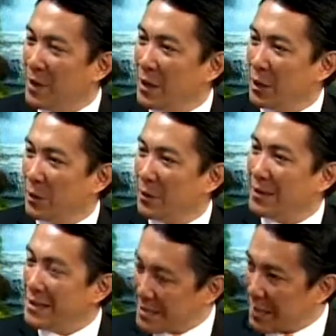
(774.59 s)
you know
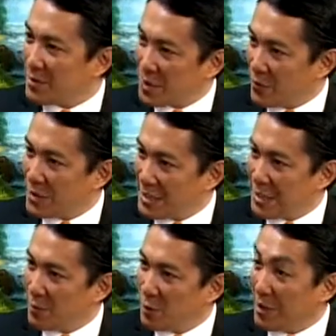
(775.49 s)
these kind of services
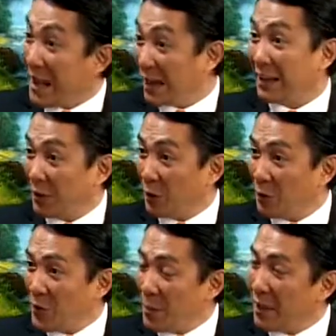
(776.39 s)
seem to be lacking, no?
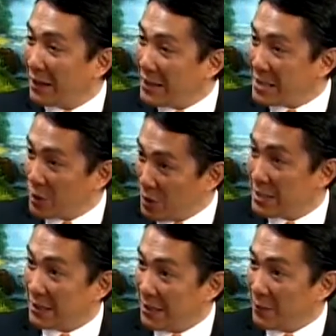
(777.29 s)
Yeah. But at least in your
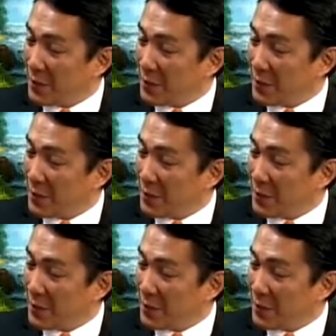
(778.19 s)
city,